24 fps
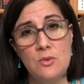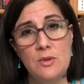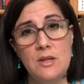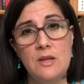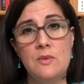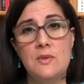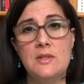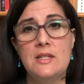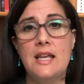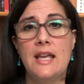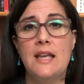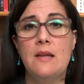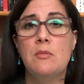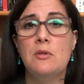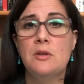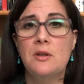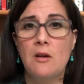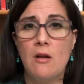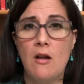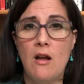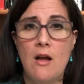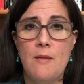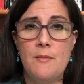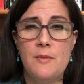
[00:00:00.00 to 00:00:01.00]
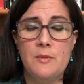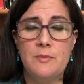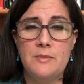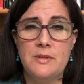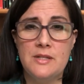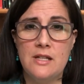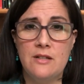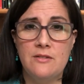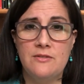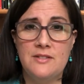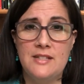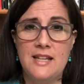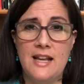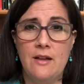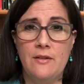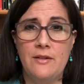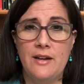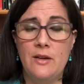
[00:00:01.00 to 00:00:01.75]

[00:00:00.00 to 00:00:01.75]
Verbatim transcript: He was able to calm himself down.